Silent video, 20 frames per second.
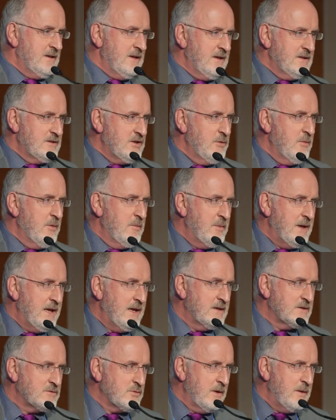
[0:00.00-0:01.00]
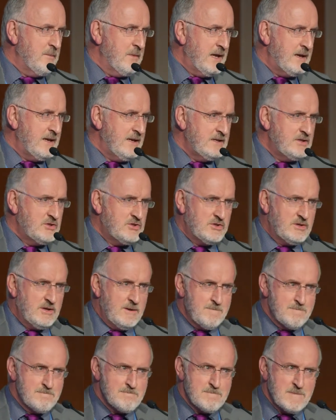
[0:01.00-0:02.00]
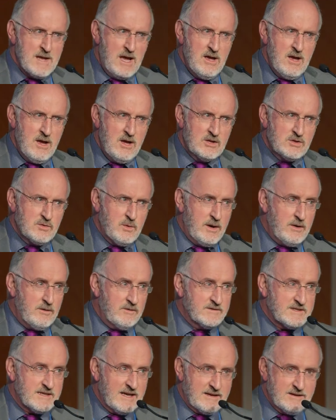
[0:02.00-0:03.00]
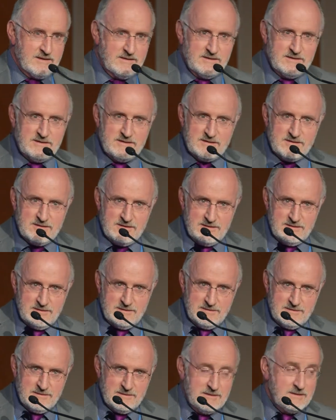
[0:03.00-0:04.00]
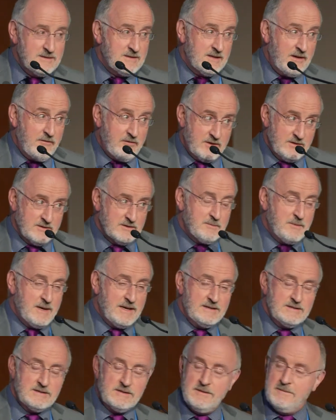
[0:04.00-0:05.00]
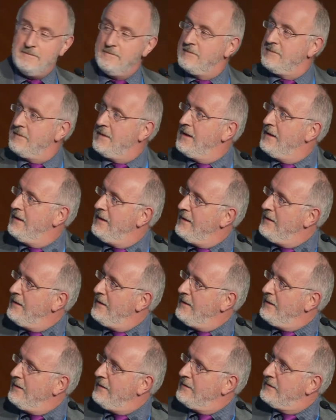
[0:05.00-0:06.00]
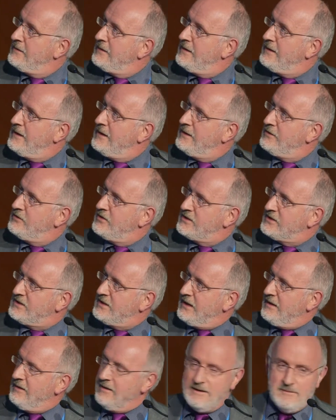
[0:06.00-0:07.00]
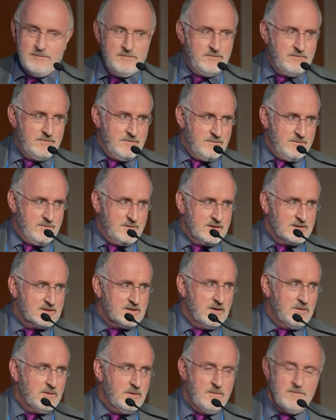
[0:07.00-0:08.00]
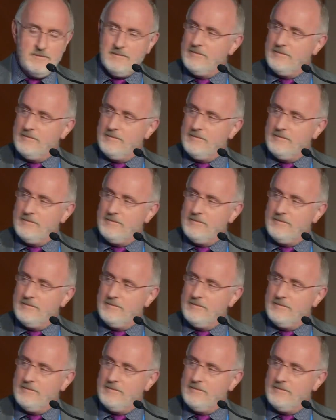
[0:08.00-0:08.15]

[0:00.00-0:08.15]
as human beings, we manage 12 seconds. This is evidence-based. Interesting. So